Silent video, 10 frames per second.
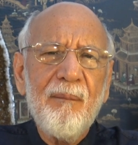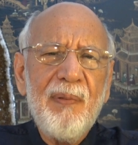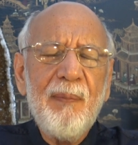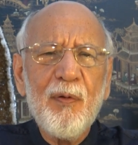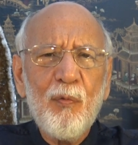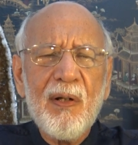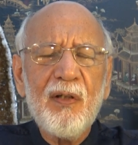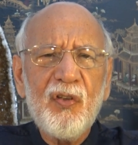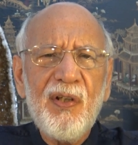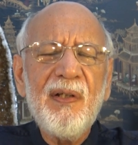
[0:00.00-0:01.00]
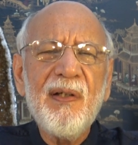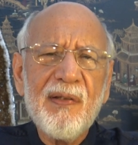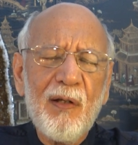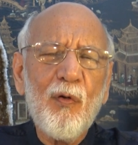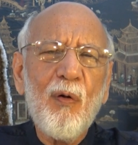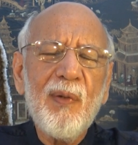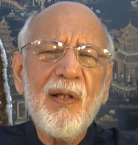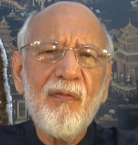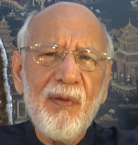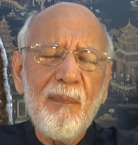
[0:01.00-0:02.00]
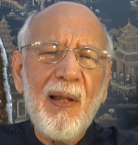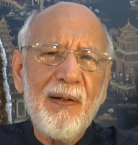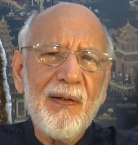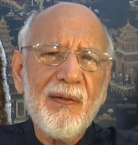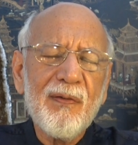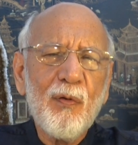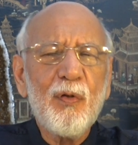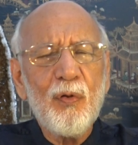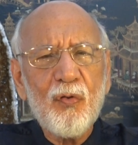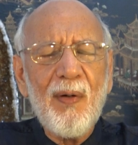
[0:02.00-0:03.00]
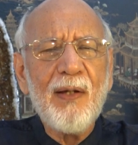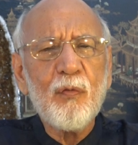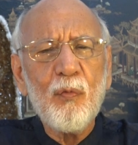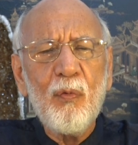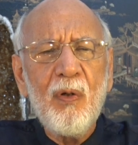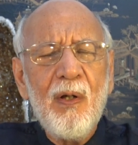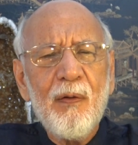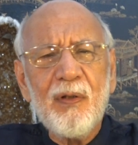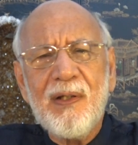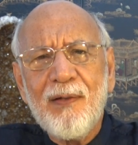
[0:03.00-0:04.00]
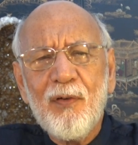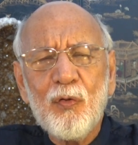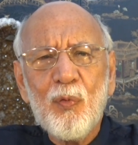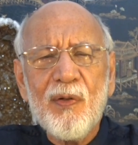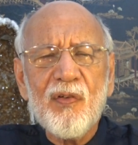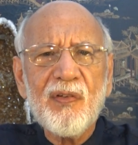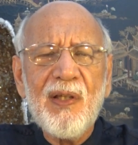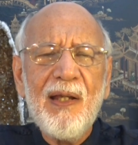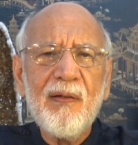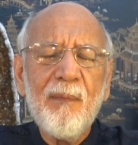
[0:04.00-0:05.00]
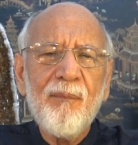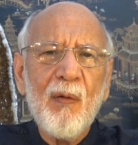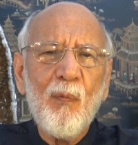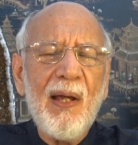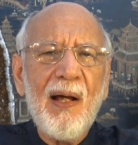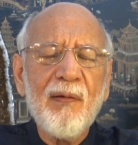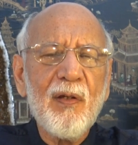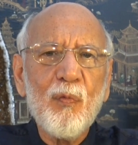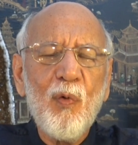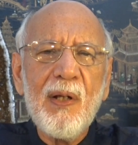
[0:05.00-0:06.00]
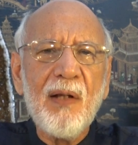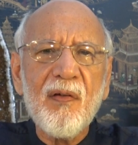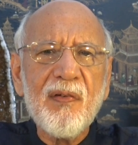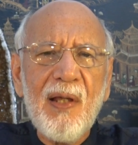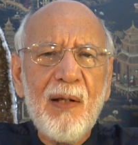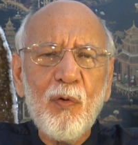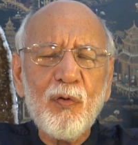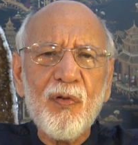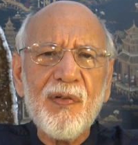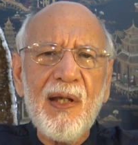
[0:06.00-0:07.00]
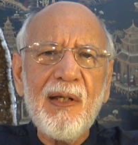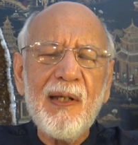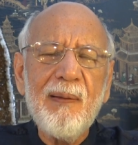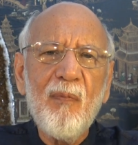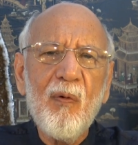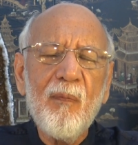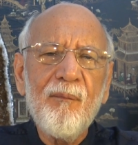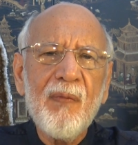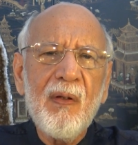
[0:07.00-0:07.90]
People who are a genius are normally rebellious. So you'll try to get into a state where others won't understand what you're saying anymore.